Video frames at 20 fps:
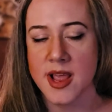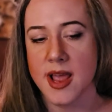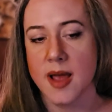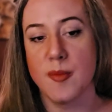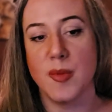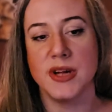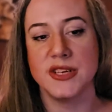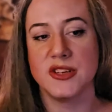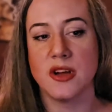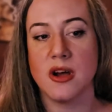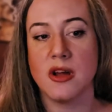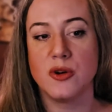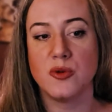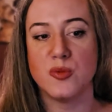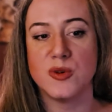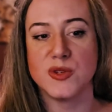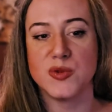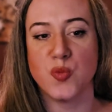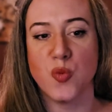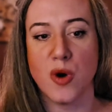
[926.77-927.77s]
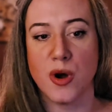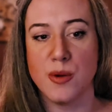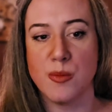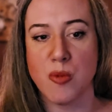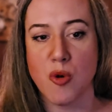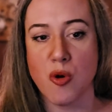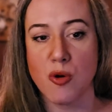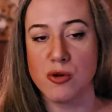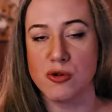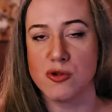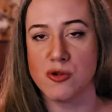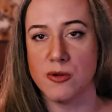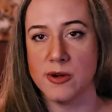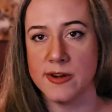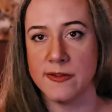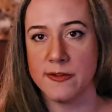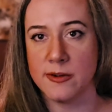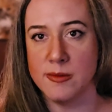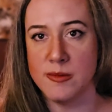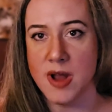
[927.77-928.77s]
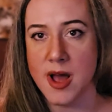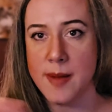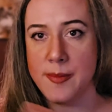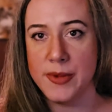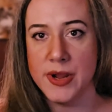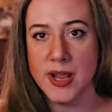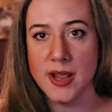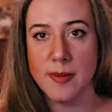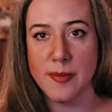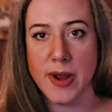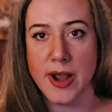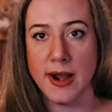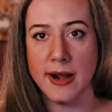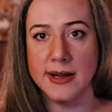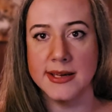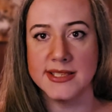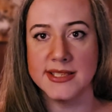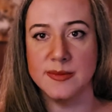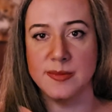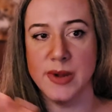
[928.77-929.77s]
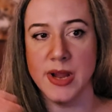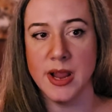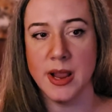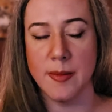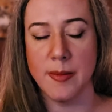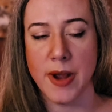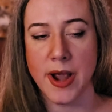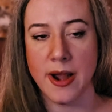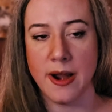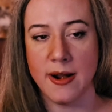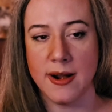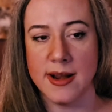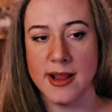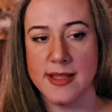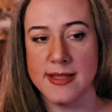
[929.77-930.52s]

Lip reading: And my daughter was one portal, going from not being a parent to being a parent.